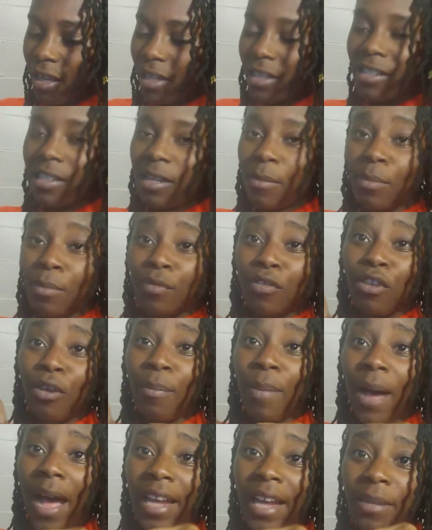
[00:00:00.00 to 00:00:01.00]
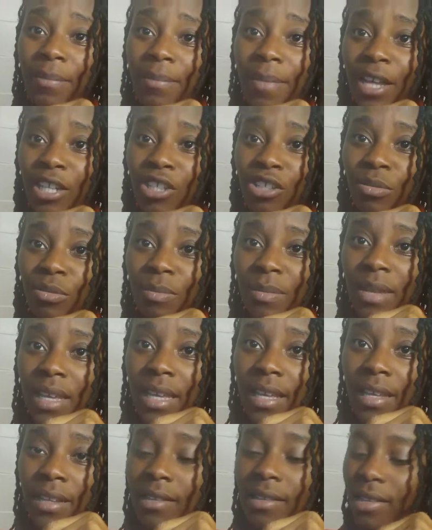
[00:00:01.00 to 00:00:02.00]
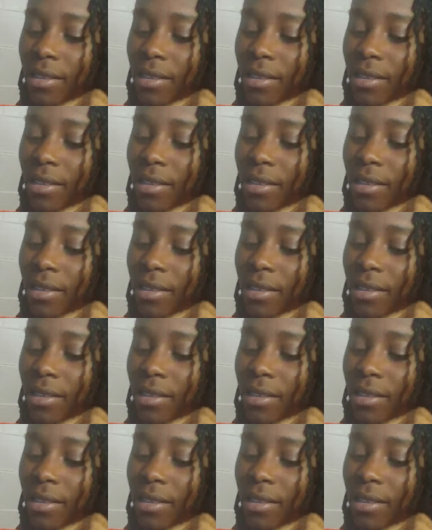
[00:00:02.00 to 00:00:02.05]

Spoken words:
some of your body measurements